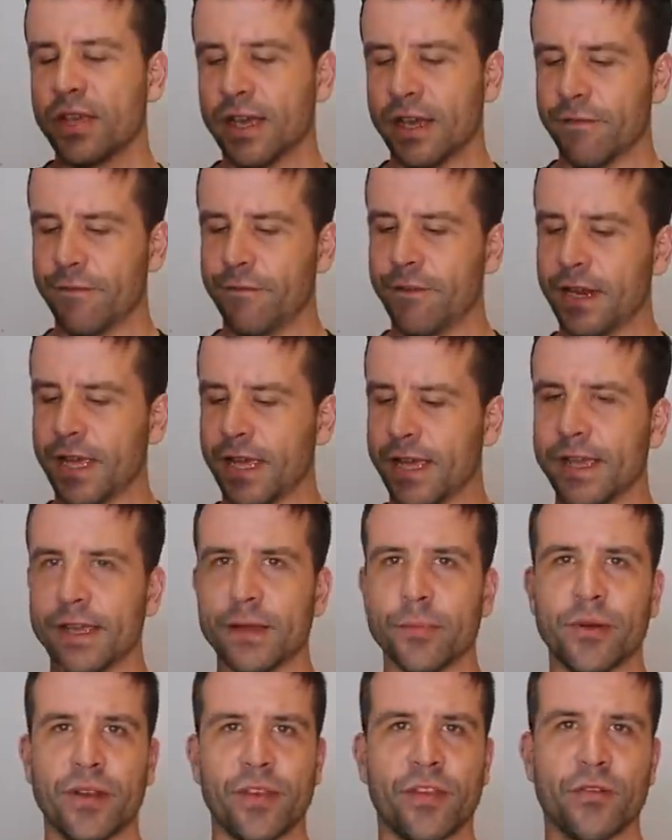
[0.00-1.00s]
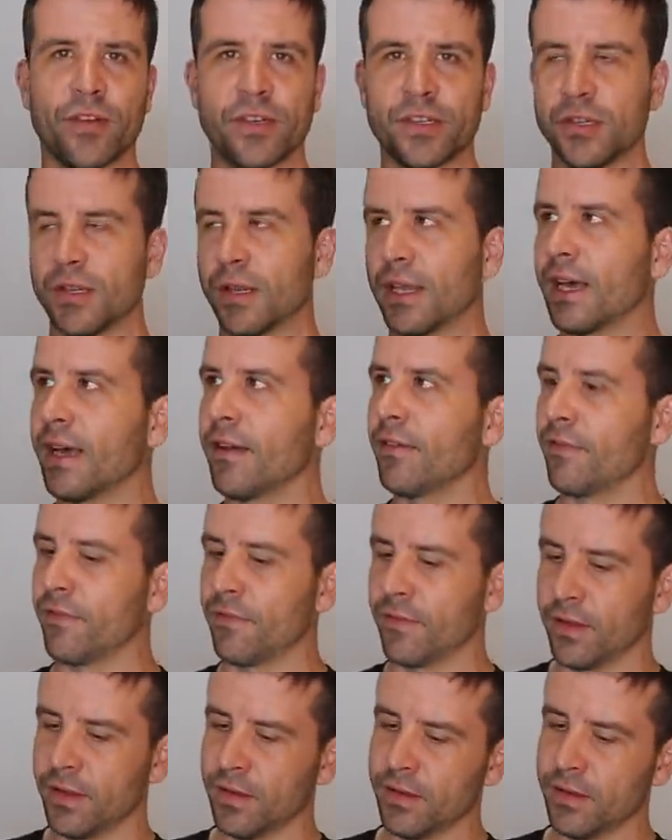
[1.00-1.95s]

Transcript: can't fit an air compressor into your life,